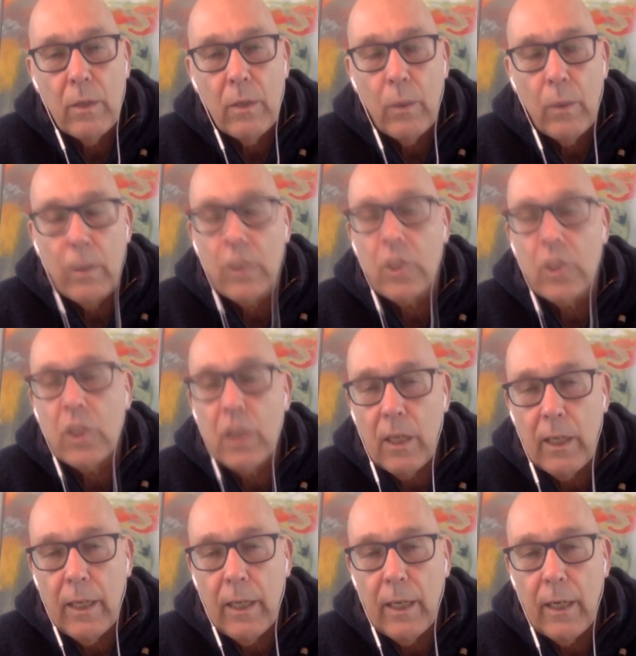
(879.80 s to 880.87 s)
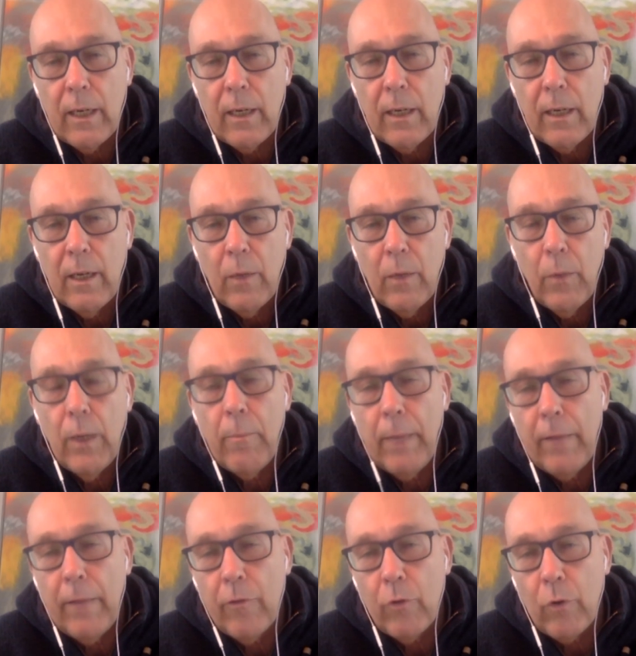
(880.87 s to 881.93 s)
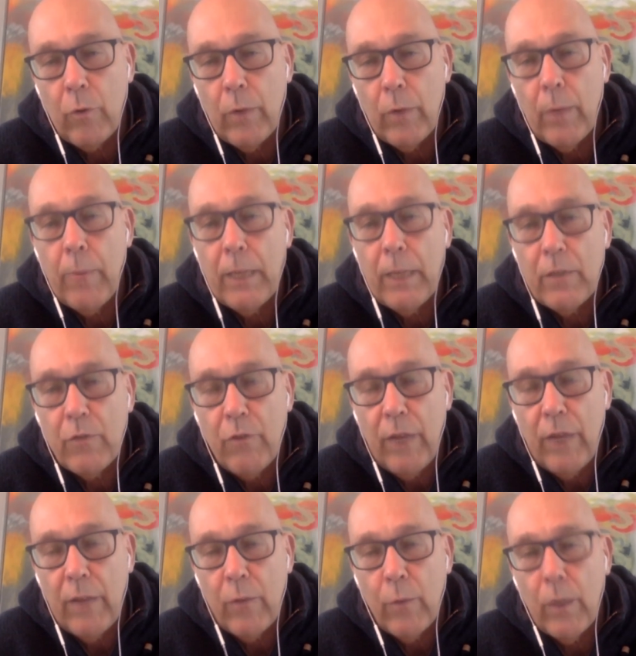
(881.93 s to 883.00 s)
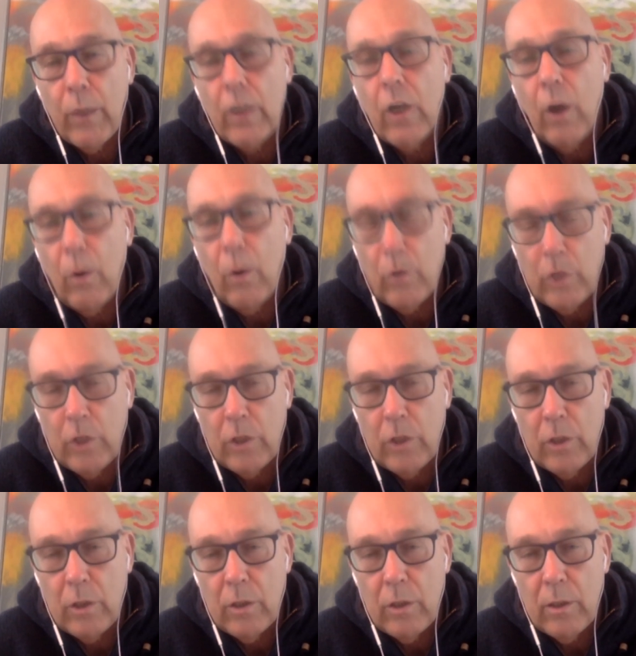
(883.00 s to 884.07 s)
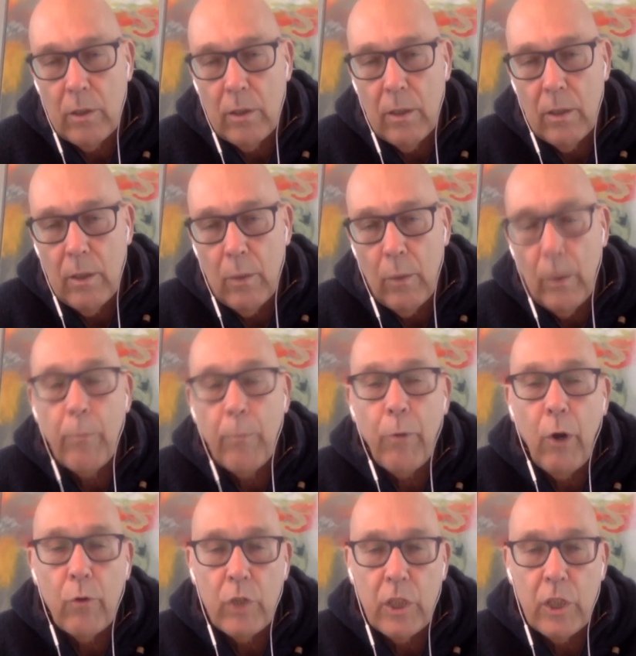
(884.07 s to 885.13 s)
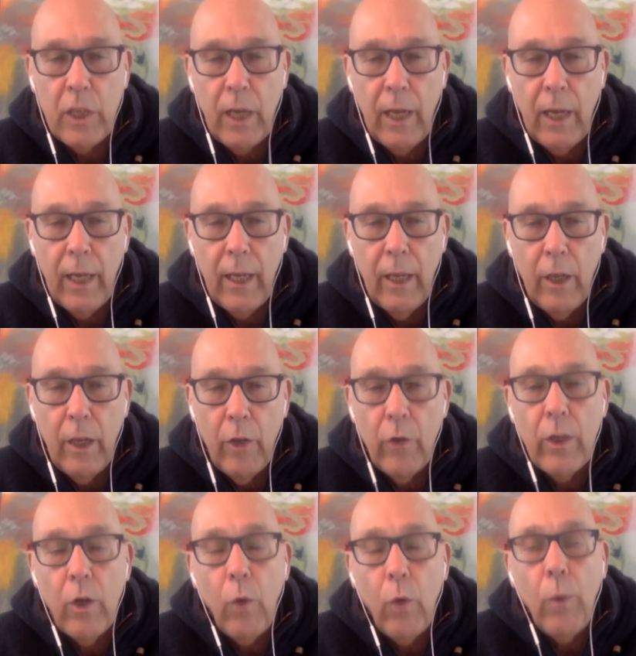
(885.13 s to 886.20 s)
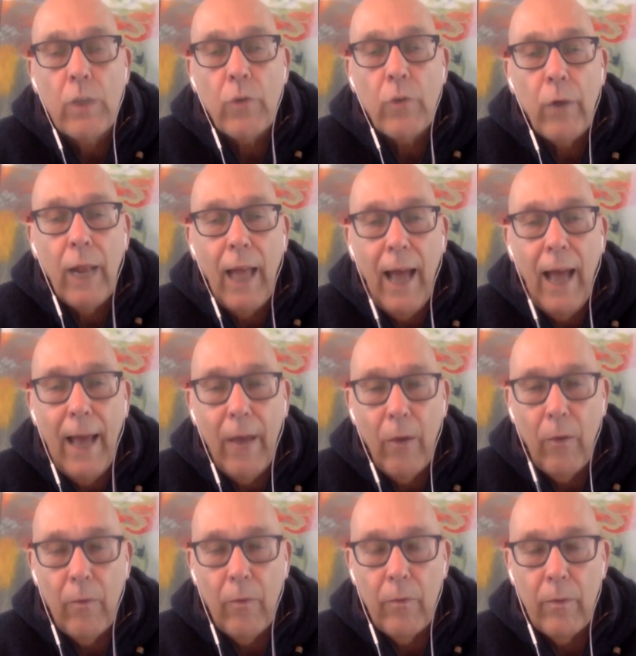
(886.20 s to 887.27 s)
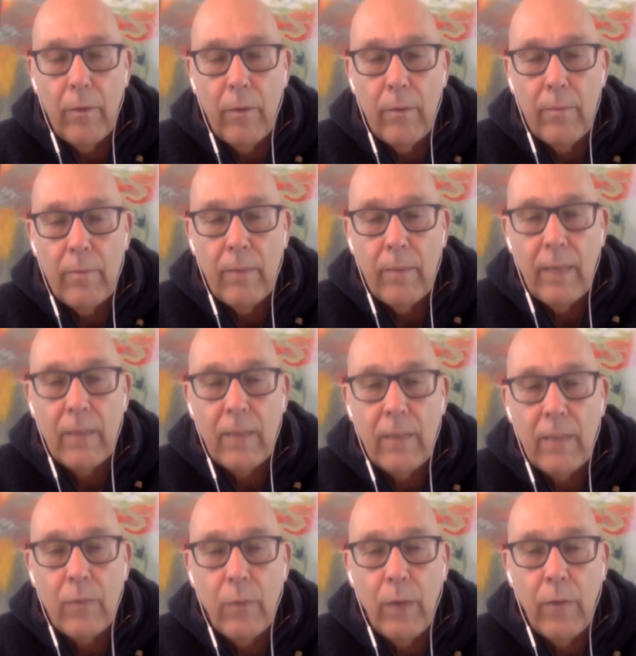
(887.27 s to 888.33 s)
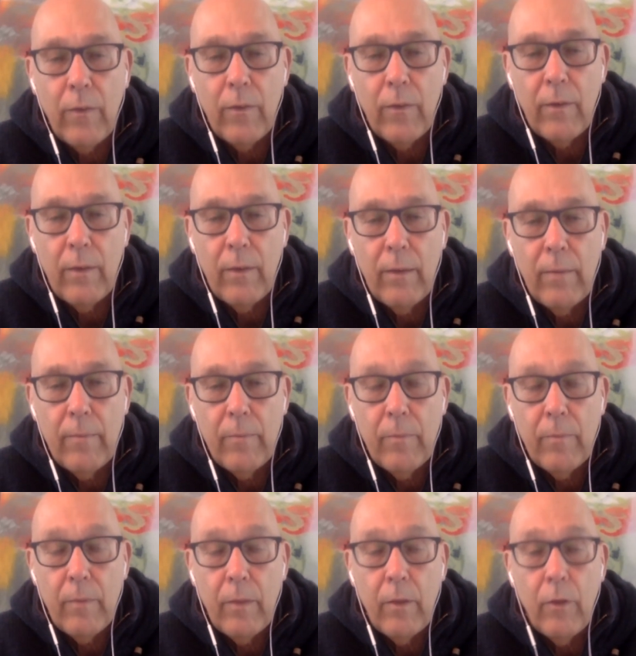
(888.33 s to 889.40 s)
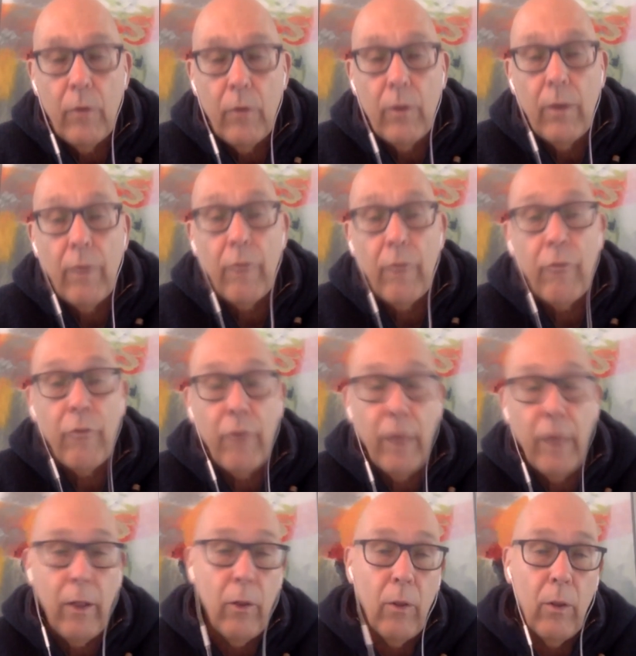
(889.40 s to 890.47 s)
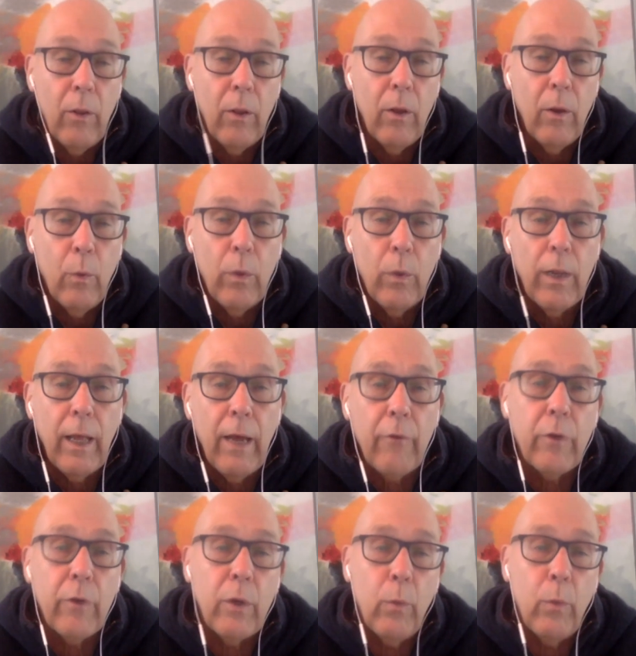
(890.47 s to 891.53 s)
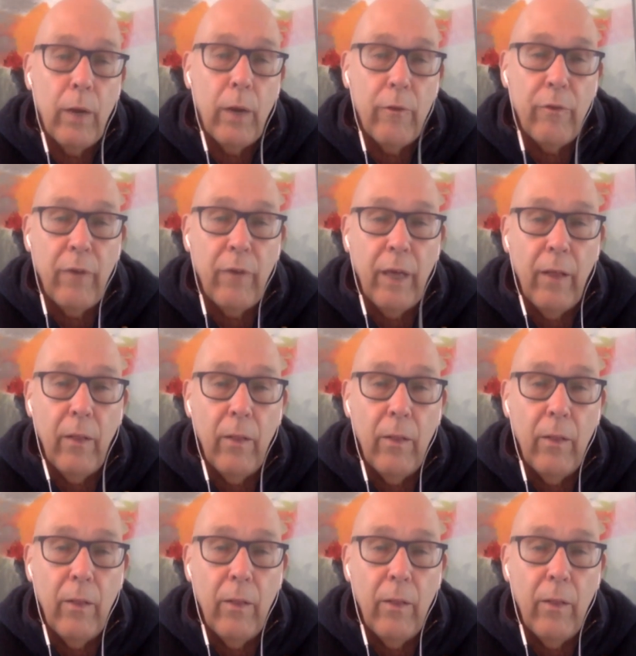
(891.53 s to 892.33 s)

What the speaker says: with a cheerleader, with a mentor, with a best friend, with a coach, with a protege, you can always rely on, guess what? You can fail whatever you want to fail.